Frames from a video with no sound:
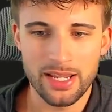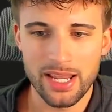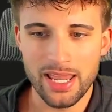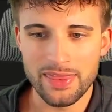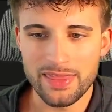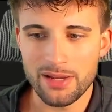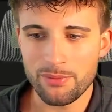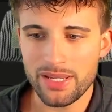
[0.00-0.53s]

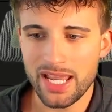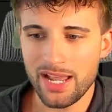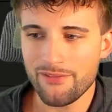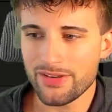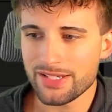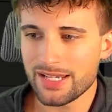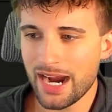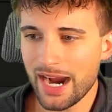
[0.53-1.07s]
And then we
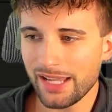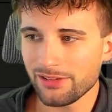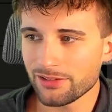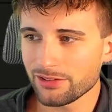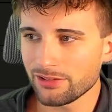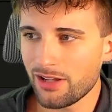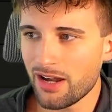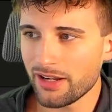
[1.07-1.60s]
have Tyler
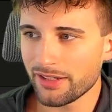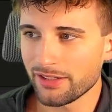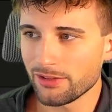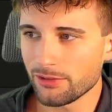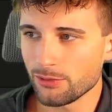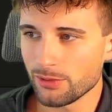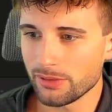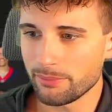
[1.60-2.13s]
Lockett,
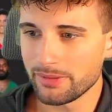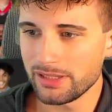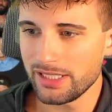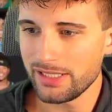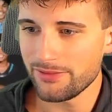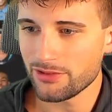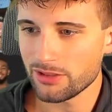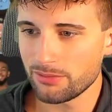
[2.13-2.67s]
who I
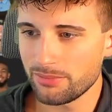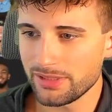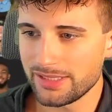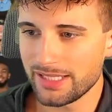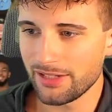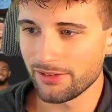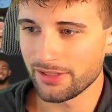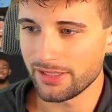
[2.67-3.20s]
believe should be
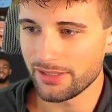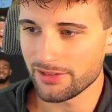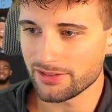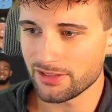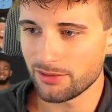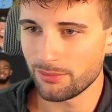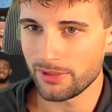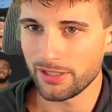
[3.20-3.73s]
down here
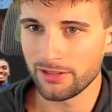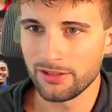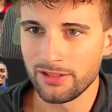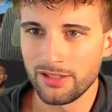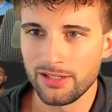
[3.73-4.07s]
somewhere.